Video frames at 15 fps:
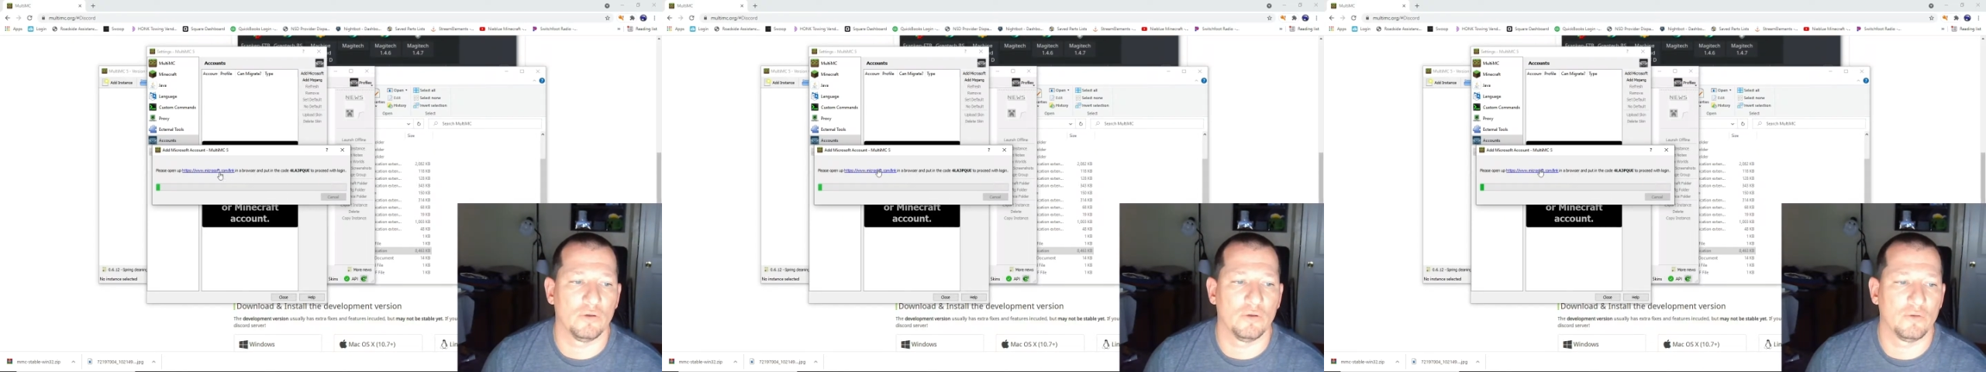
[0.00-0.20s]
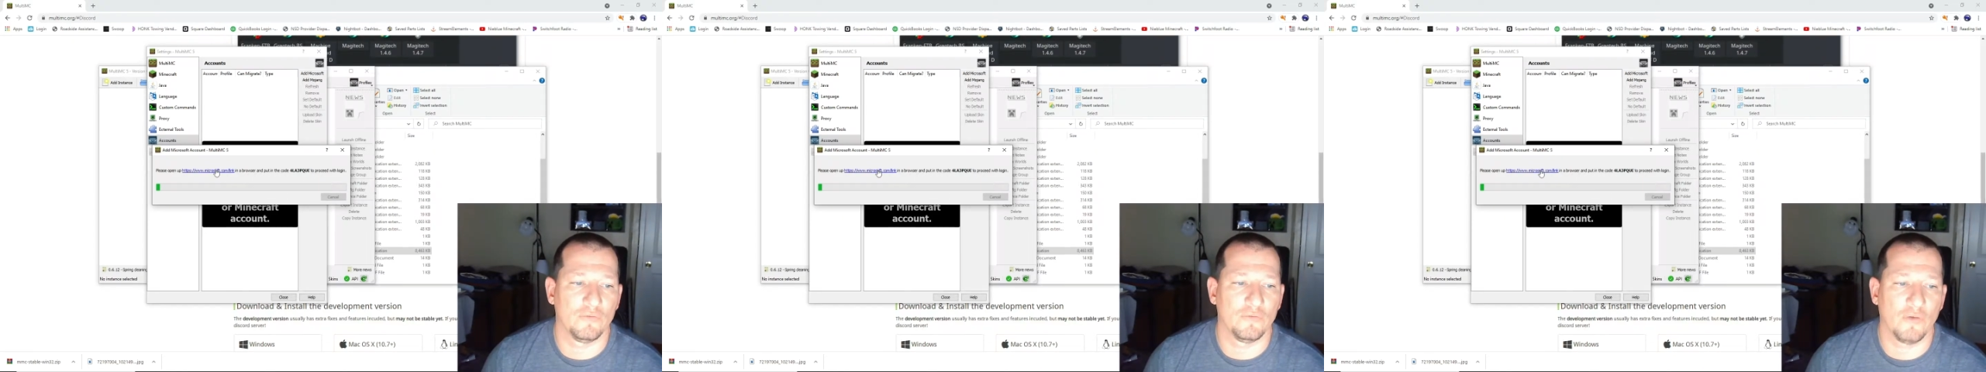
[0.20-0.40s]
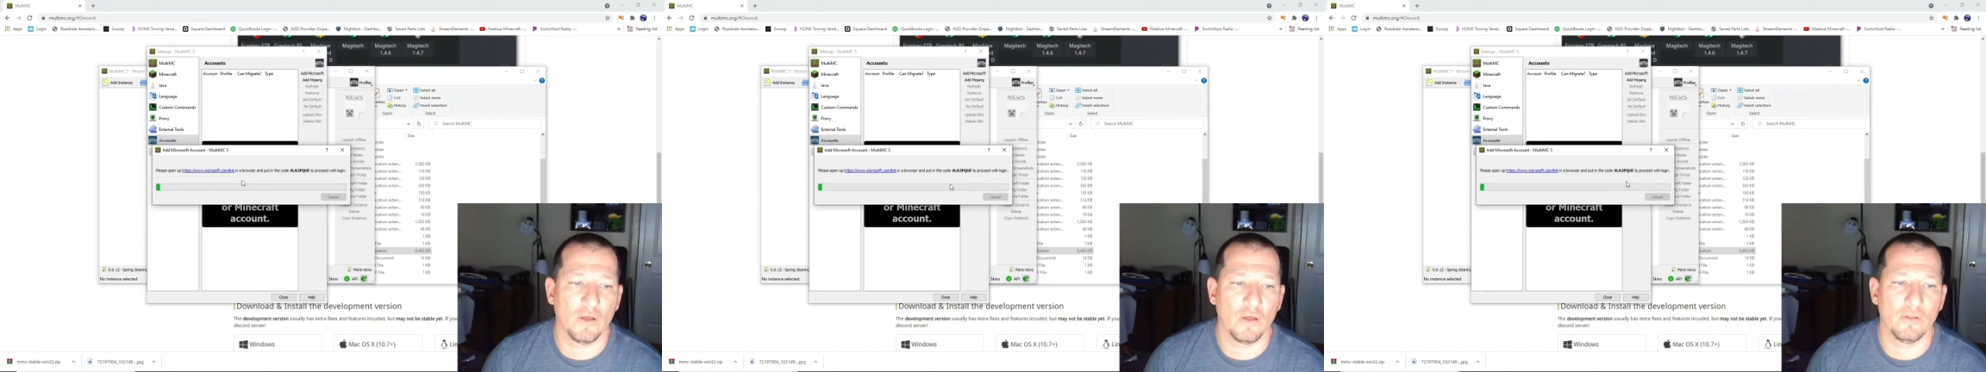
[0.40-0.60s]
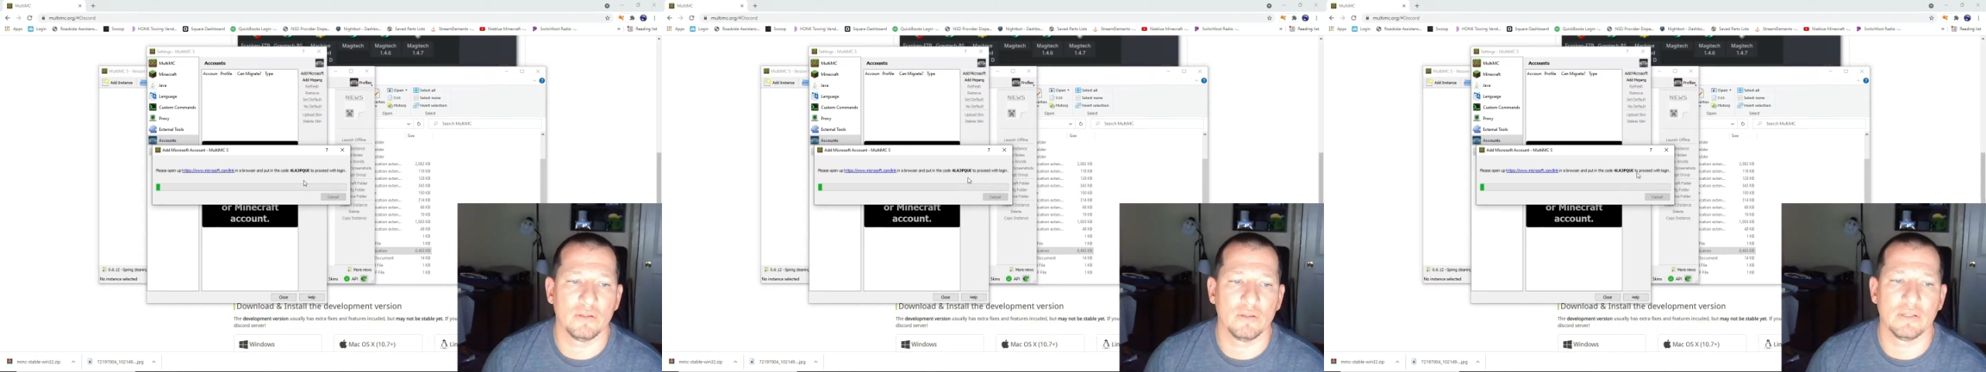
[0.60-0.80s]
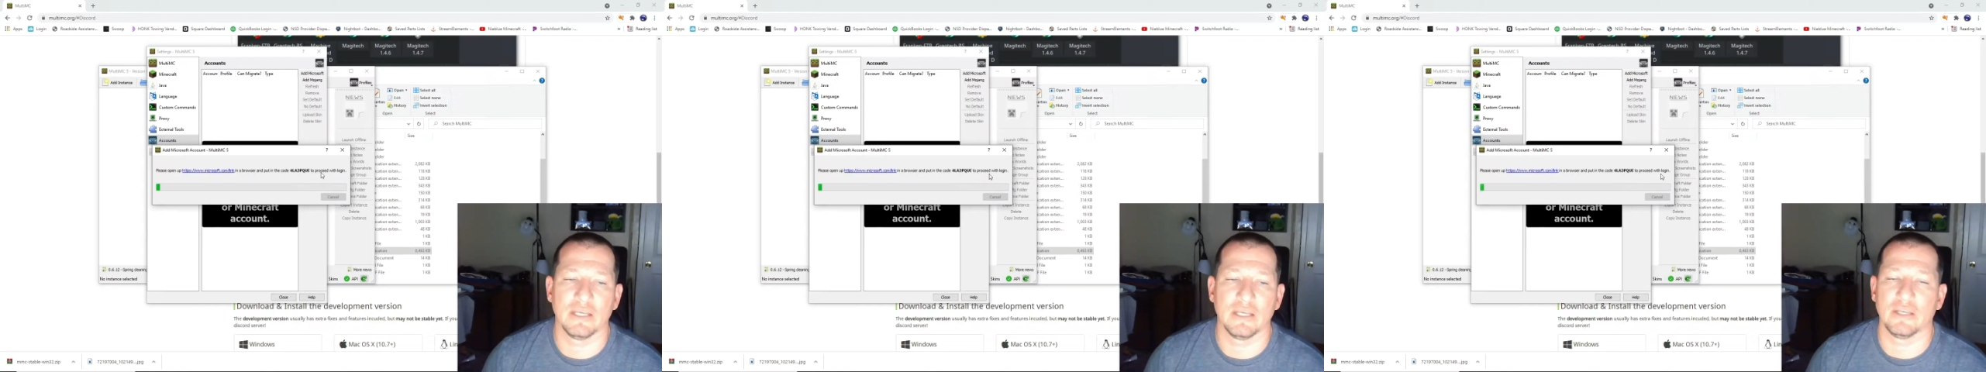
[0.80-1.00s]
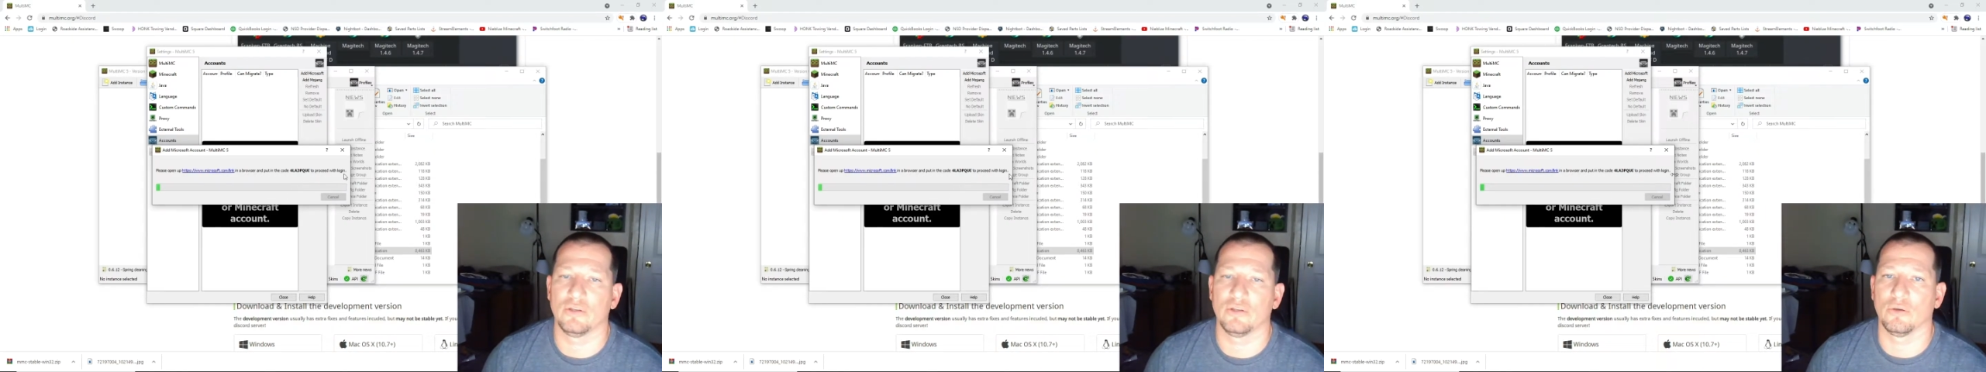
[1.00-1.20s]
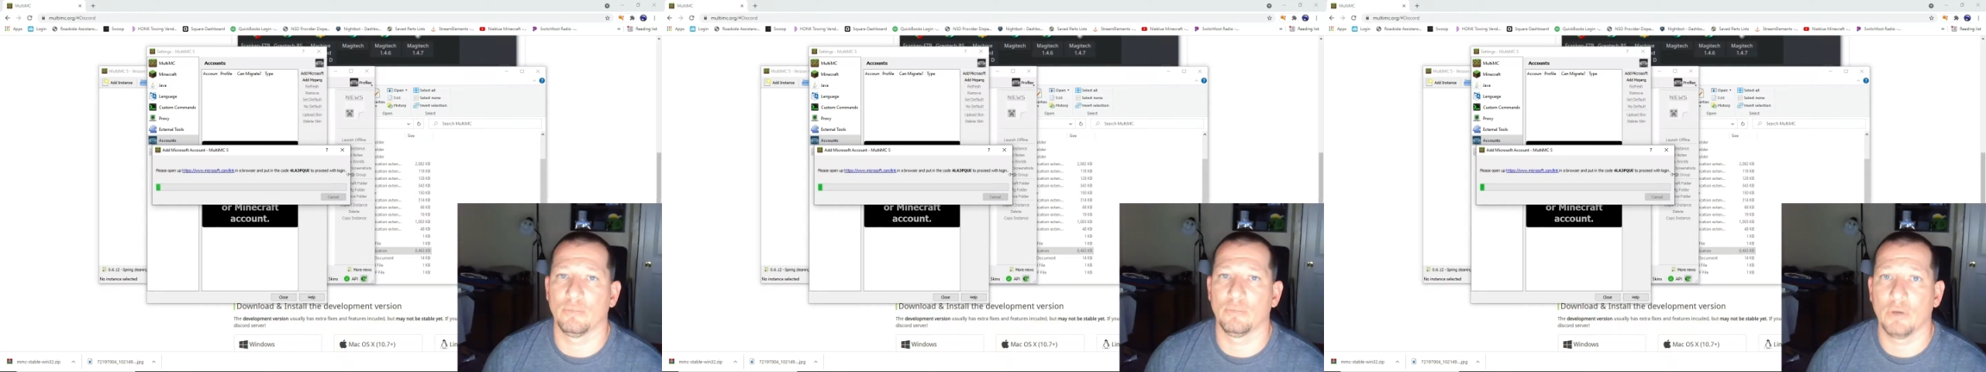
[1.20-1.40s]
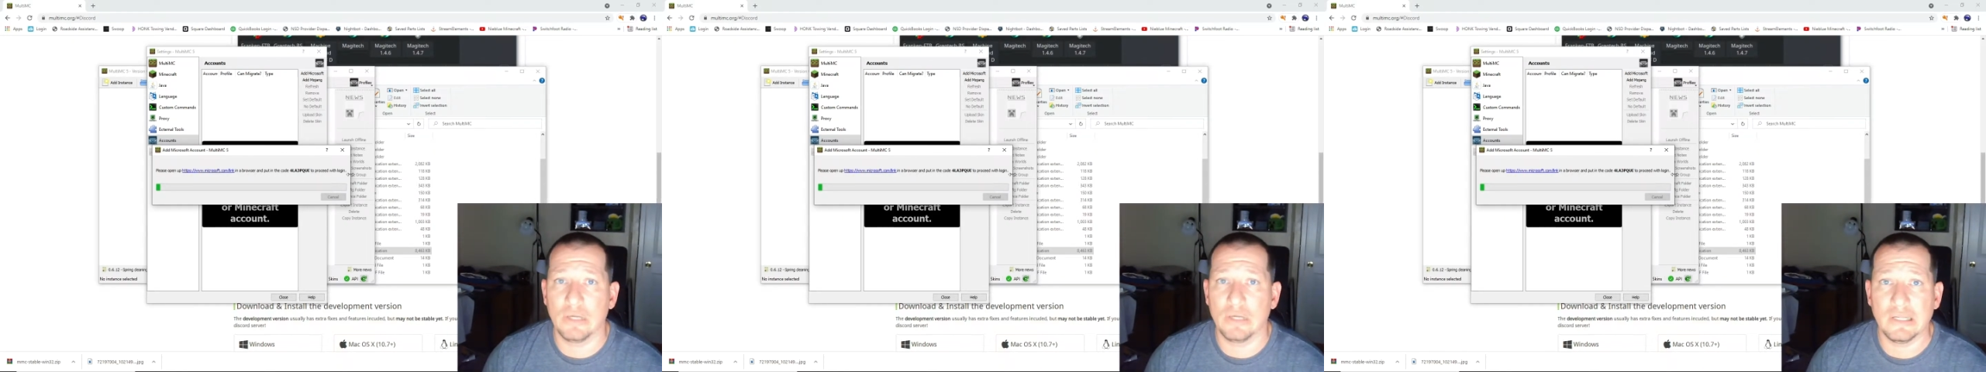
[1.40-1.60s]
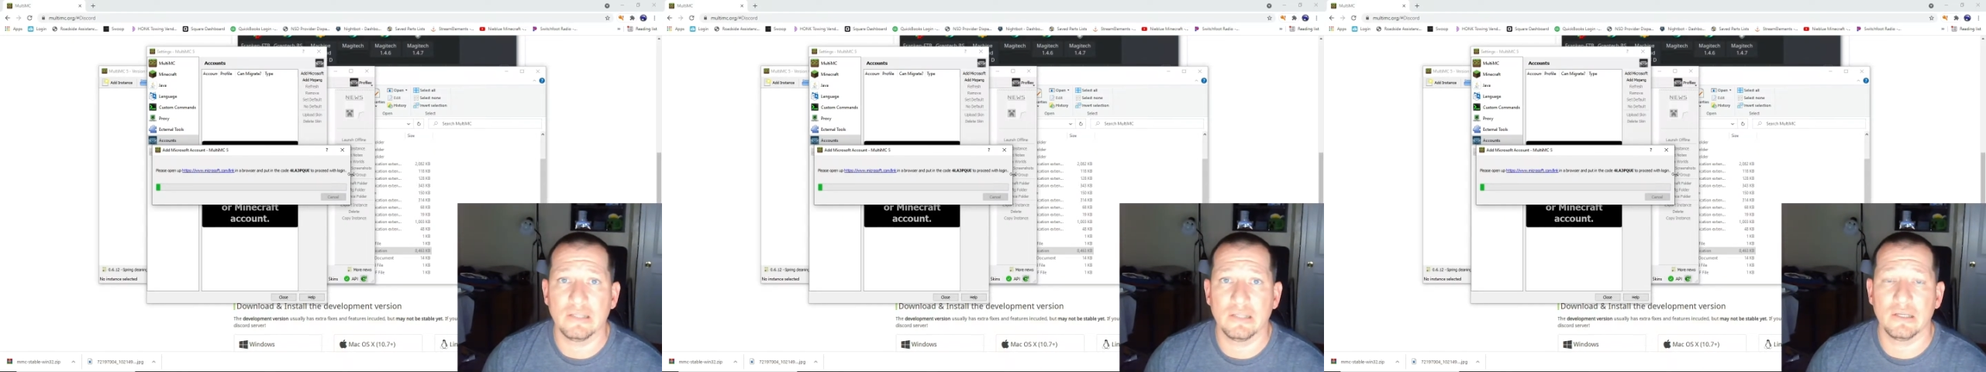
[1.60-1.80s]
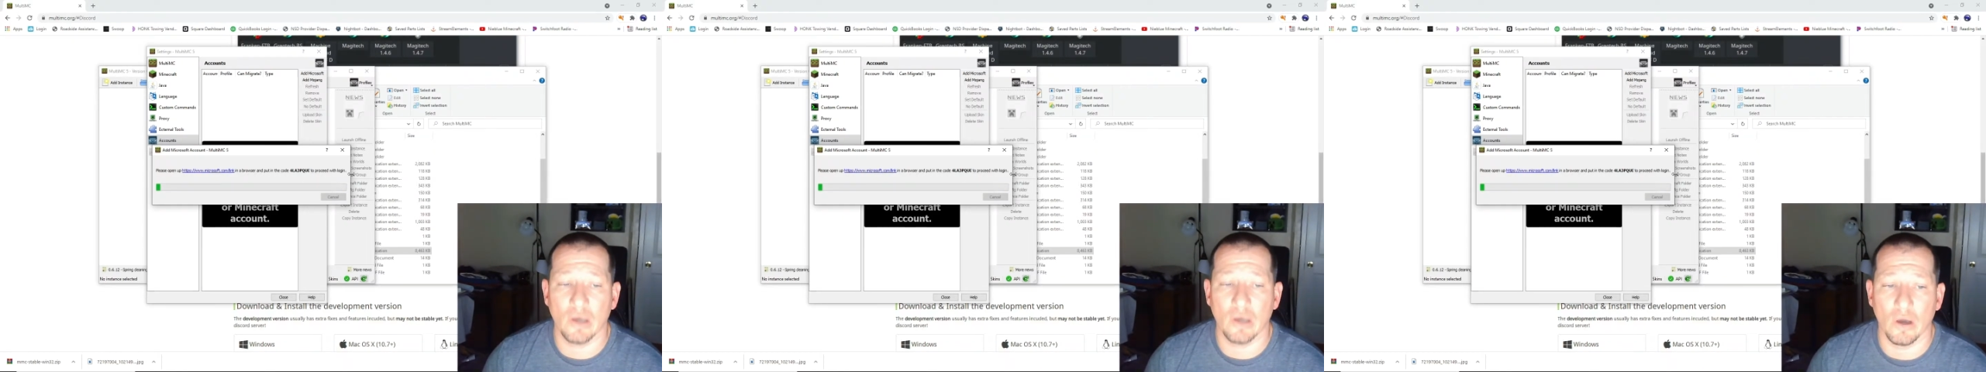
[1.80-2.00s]
You'll follow the link, you'll put in the
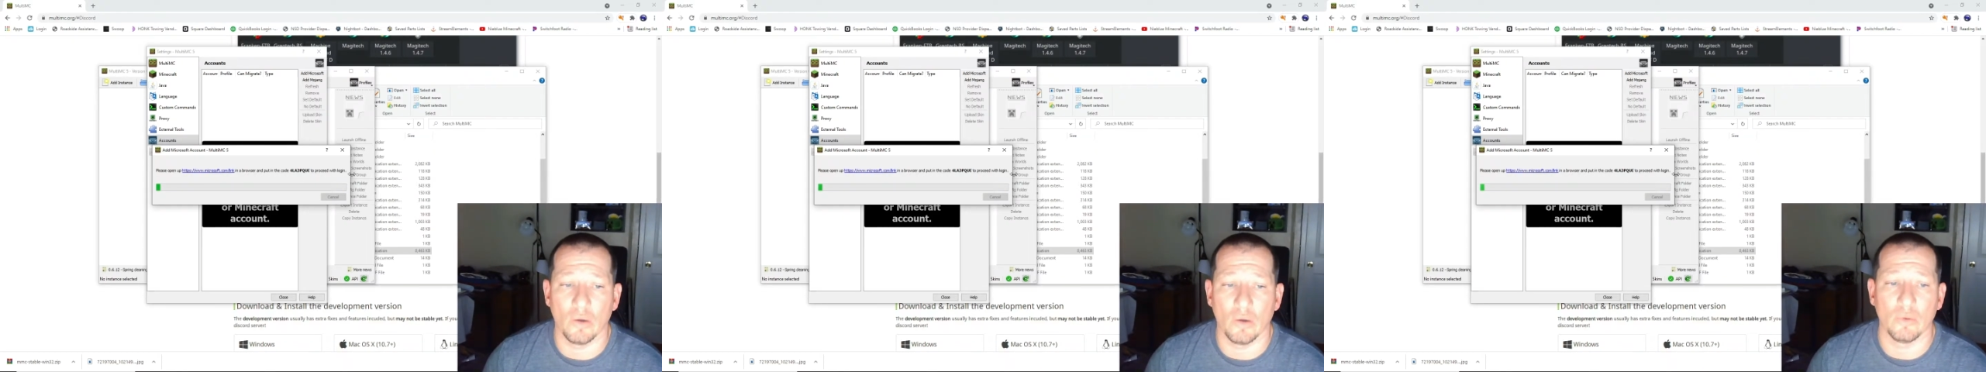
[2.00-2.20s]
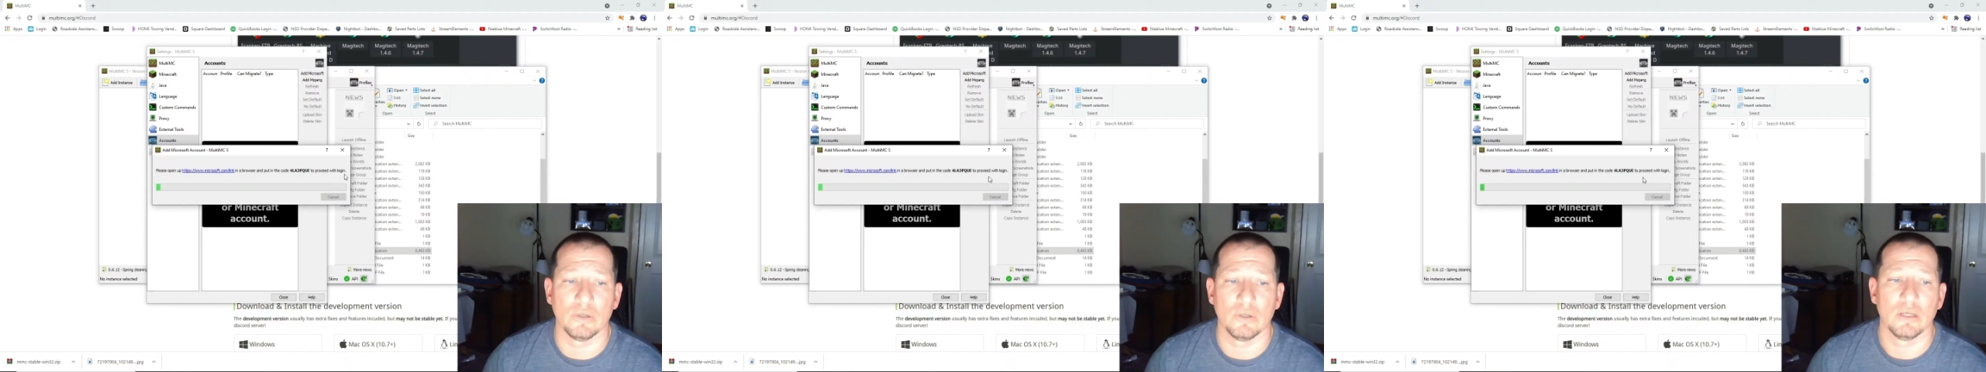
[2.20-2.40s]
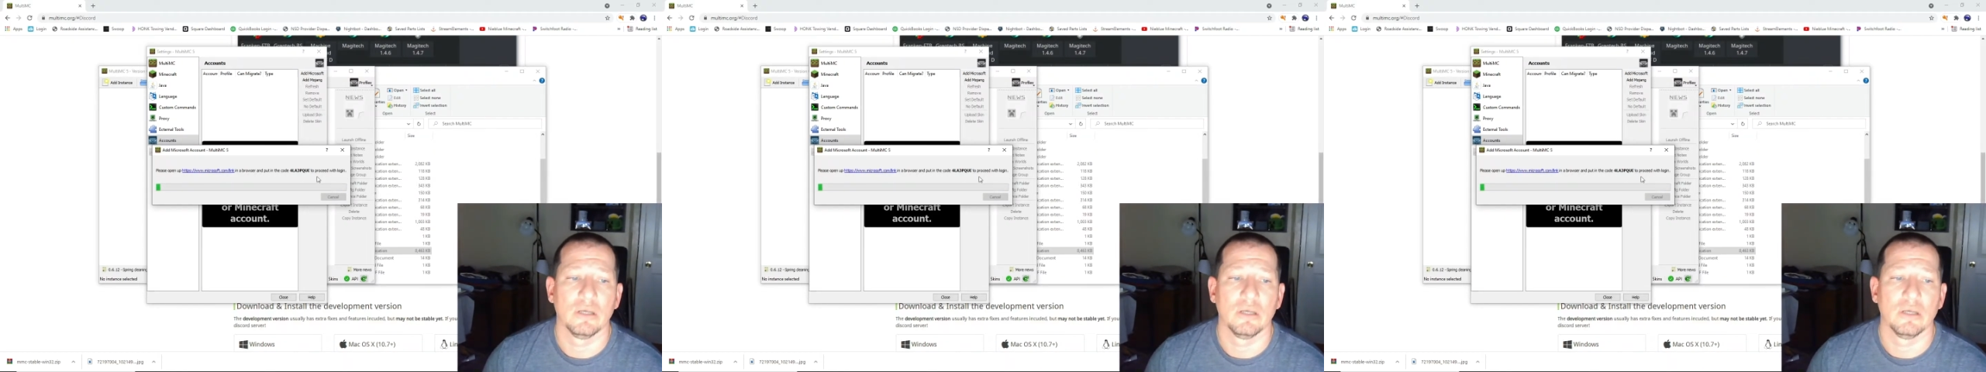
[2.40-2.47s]
code,